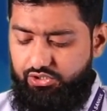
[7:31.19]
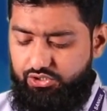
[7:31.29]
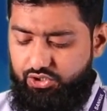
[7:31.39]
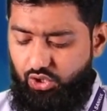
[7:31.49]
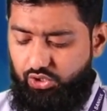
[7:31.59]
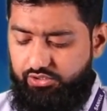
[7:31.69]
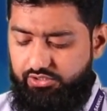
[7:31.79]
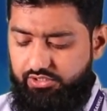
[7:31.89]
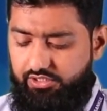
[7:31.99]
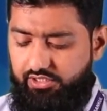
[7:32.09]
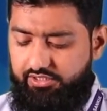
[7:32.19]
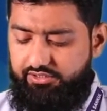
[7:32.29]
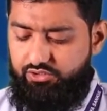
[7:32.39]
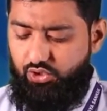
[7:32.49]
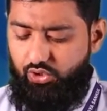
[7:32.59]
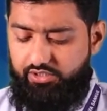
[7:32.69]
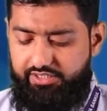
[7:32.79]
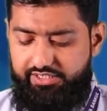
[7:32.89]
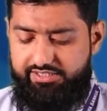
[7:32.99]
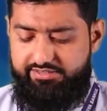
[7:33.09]
John
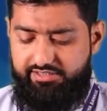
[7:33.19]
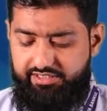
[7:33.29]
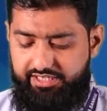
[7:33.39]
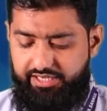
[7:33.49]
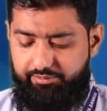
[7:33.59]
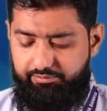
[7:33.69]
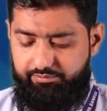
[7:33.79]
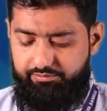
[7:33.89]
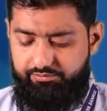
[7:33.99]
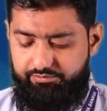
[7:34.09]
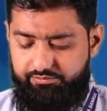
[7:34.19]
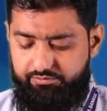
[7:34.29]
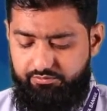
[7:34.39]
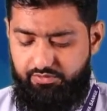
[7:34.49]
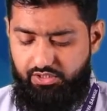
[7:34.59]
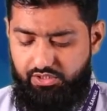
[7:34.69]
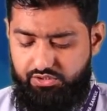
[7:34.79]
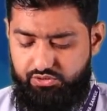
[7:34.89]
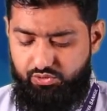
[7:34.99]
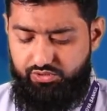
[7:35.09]
is the name,
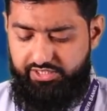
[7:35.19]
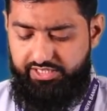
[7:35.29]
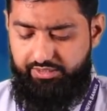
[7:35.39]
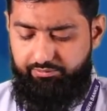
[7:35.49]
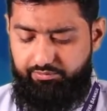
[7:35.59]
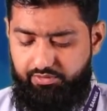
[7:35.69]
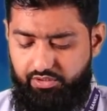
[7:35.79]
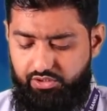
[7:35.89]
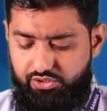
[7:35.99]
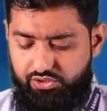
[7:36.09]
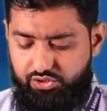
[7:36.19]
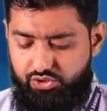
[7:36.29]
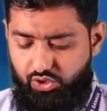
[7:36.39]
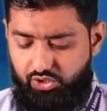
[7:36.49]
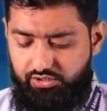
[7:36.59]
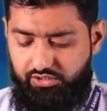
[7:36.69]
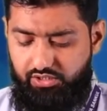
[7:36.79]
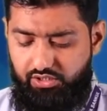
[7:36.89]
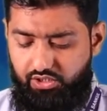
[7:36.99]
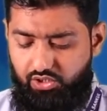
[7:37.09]
so name John,
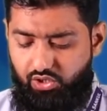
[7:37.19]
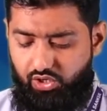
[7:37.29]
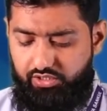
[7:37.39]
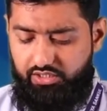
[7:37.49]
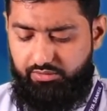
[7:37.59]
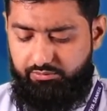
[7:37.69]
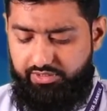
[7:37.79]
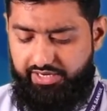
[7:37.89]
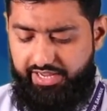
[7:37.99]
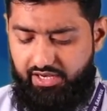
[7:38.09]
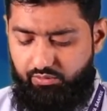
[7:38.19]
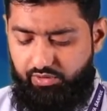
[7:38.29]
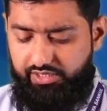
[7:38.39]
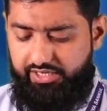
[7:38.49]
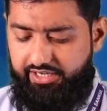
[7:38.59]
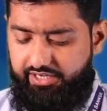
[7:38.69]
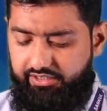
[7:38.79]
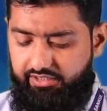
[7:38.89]
lon number L1 and